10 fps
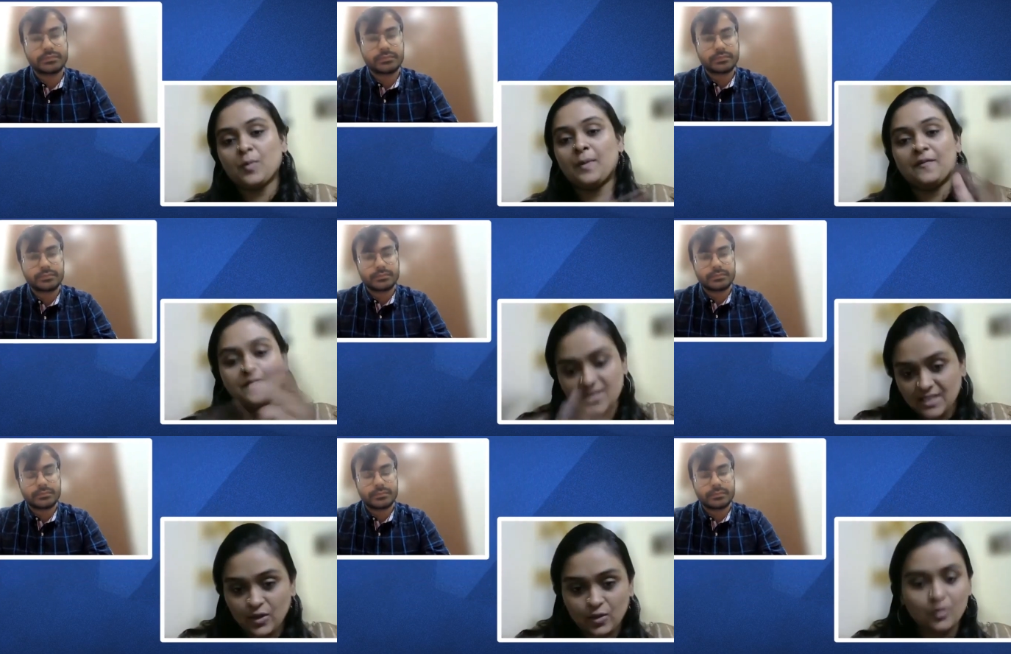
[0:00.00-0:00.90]
Speaker 1: to prepare for
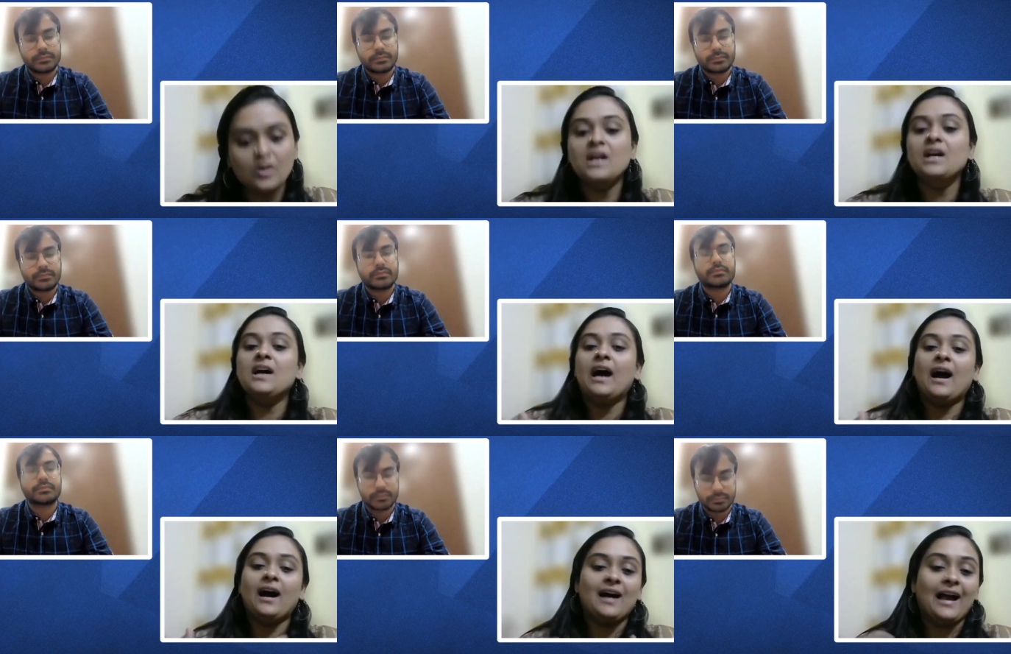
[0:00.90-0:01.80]
CU.
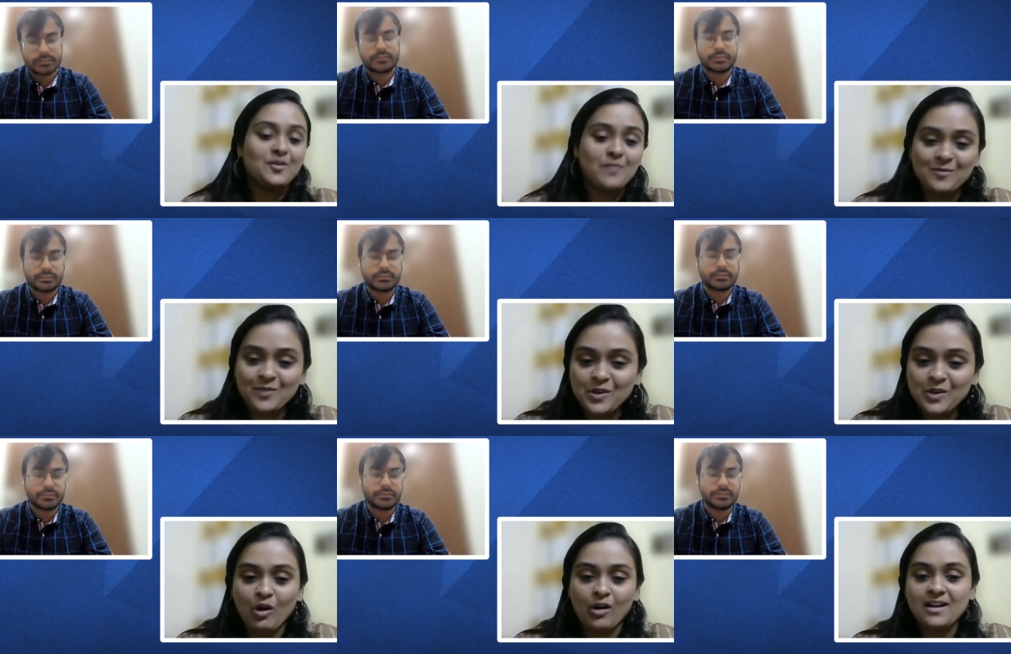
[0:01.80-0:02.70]
I remember you
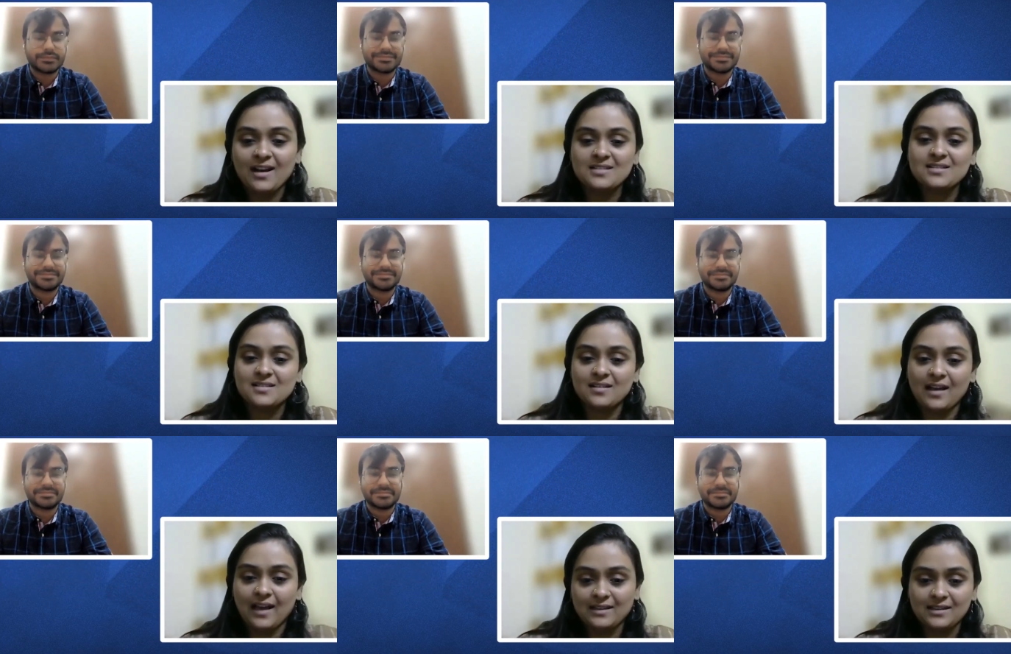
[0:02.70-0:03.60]
called us
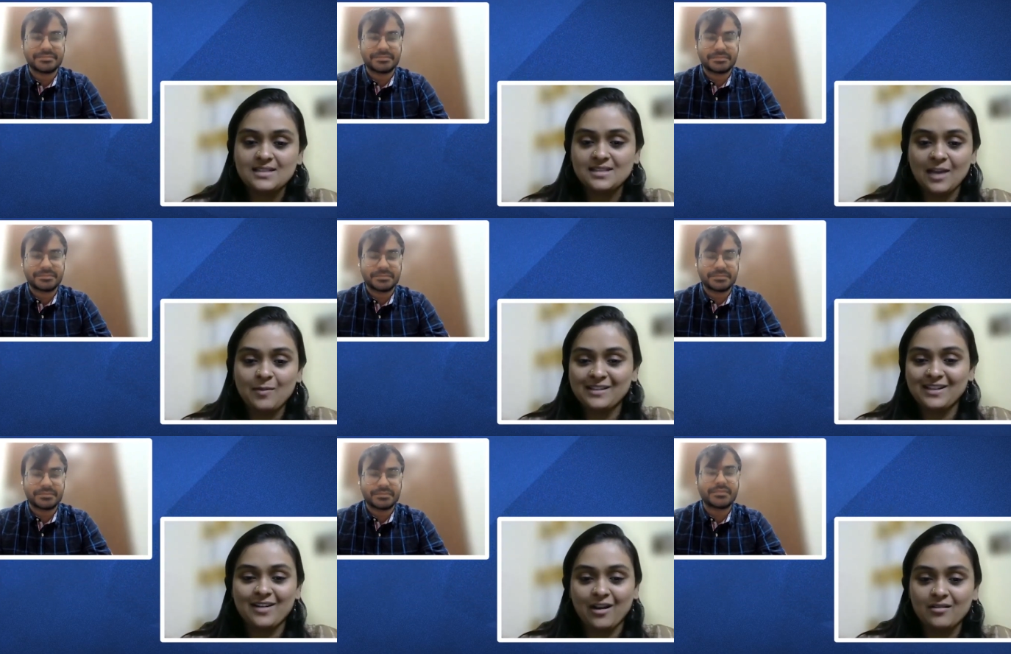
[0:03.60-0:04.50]
at this time, I
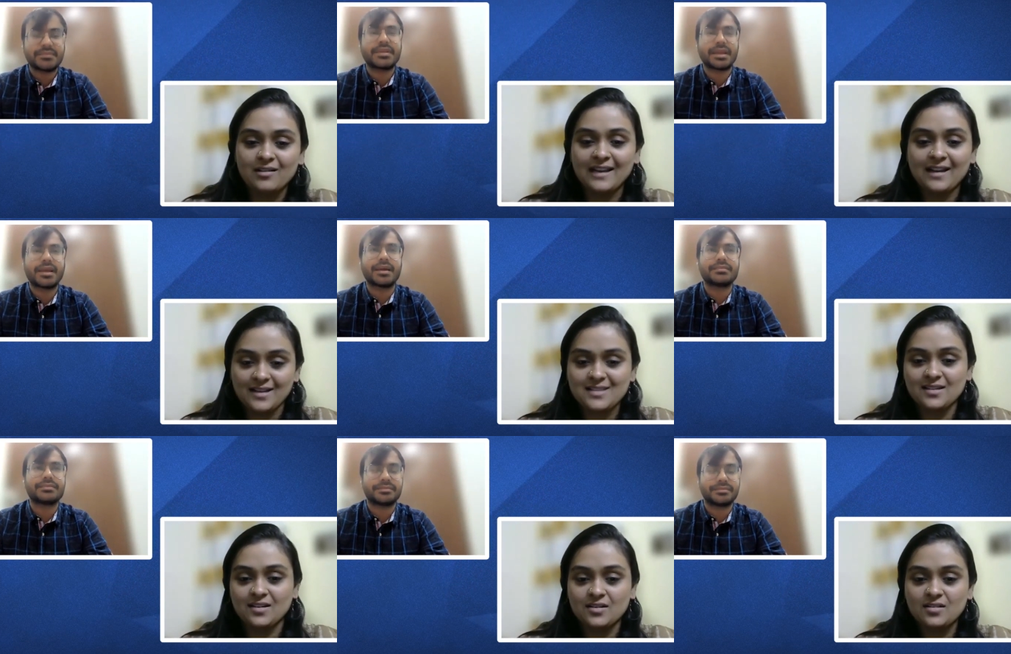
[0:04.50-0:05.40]
think around like last
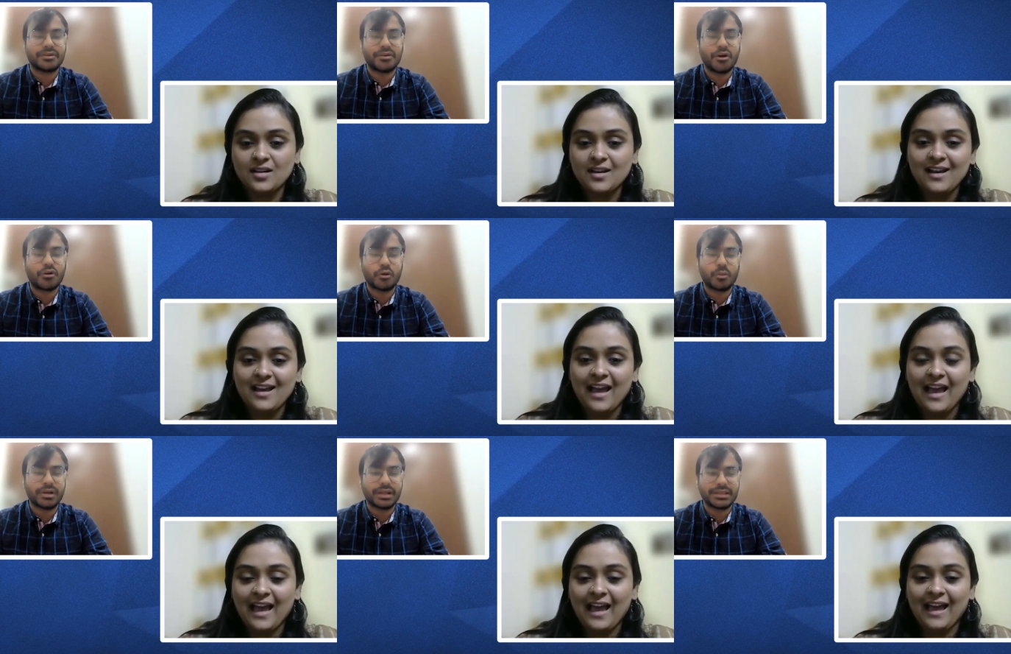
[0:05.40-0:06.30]
year,
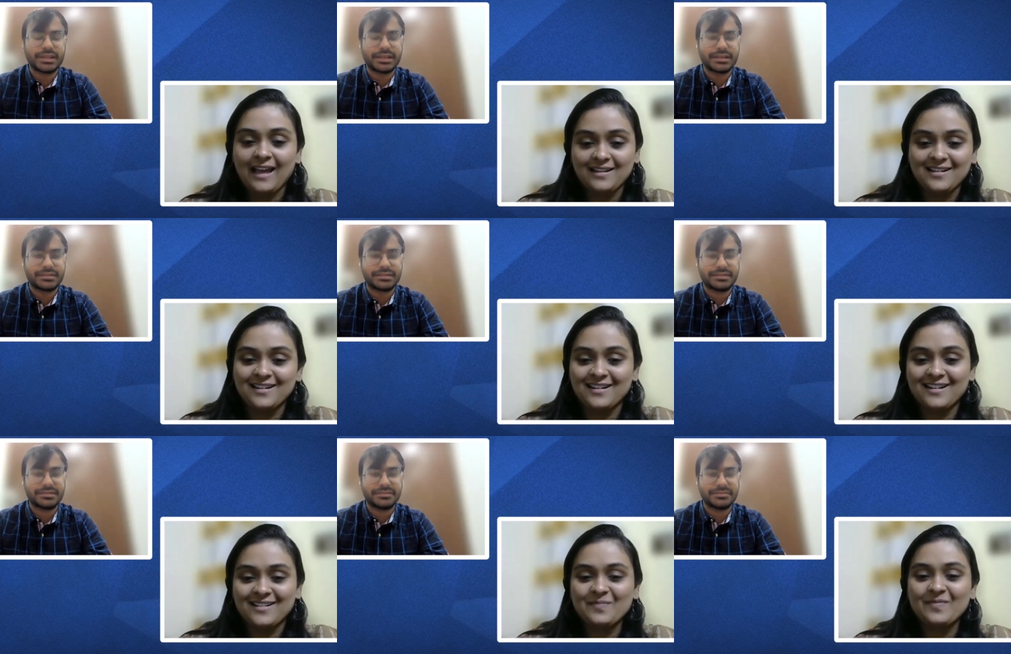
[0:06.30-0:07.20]
Speaker 2: October, and uh,
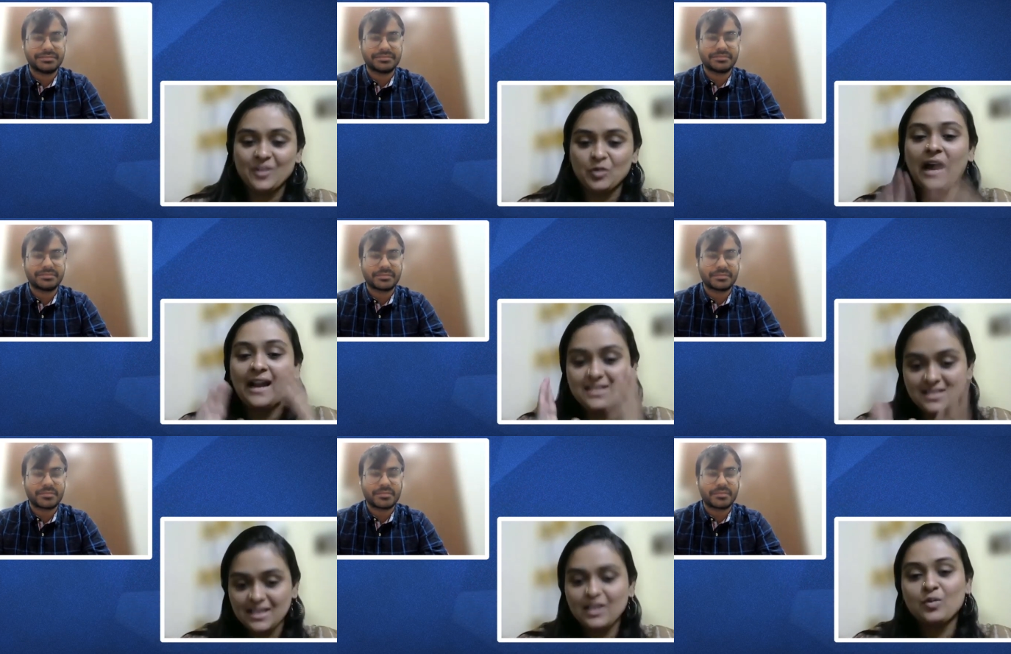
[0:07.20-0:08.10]
Speaker 1: you had
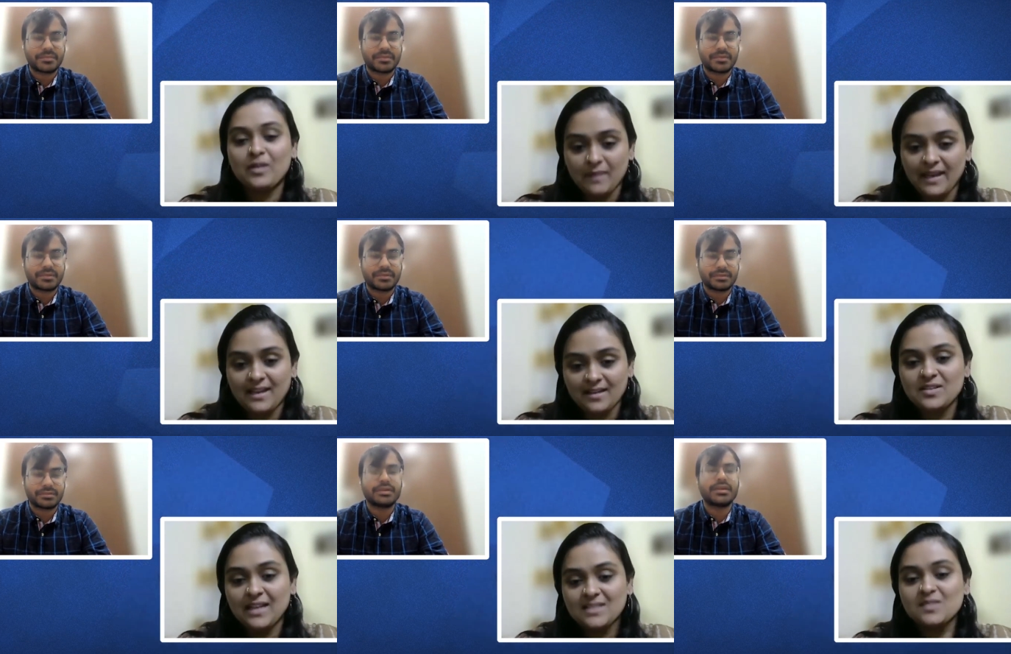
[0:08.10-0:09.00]
CU in mind. So
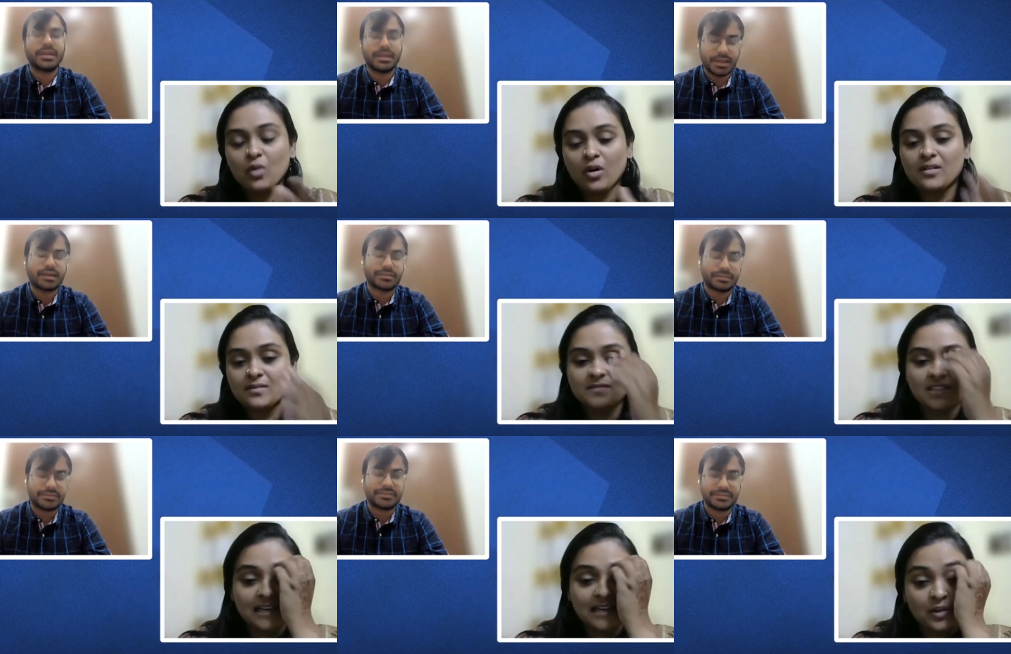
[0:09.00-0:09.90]
that is what, yeah.
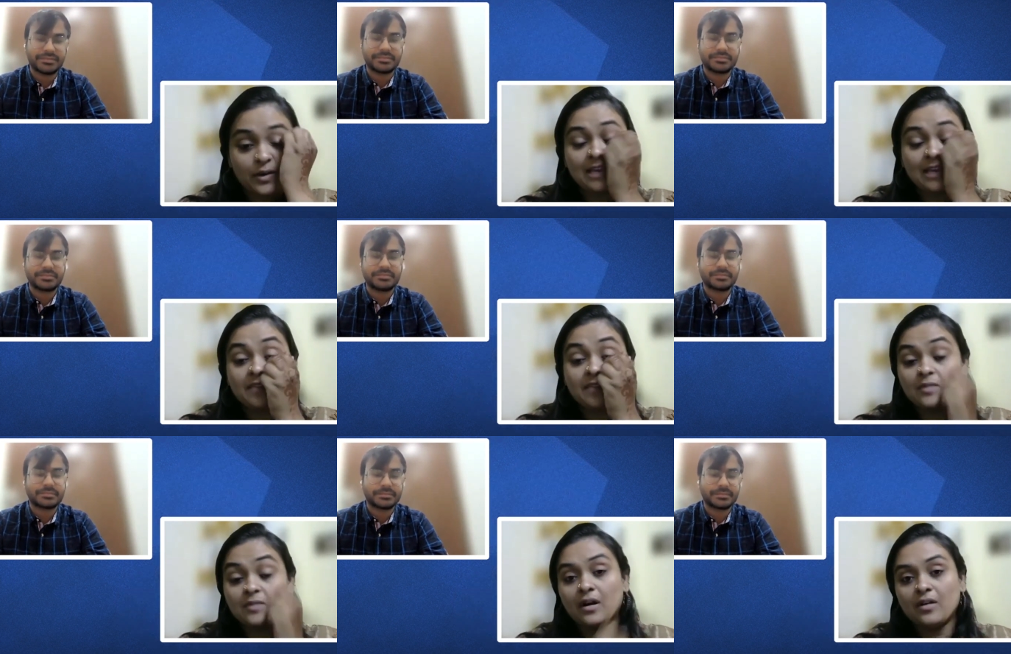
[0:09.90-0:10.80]
like you know, I keep
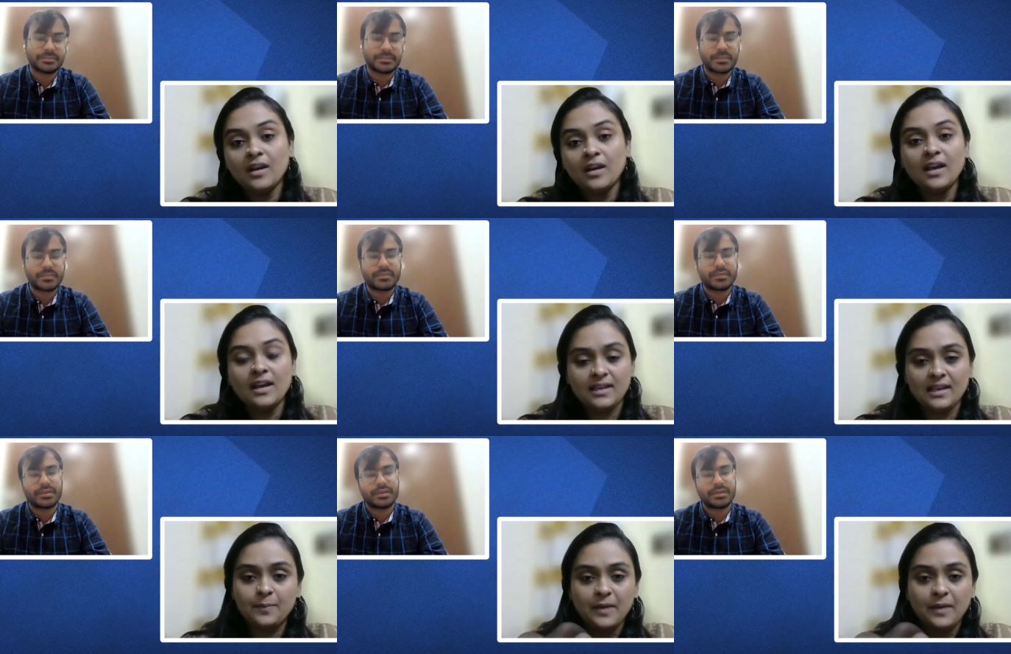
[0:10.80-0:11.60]
thinking about. He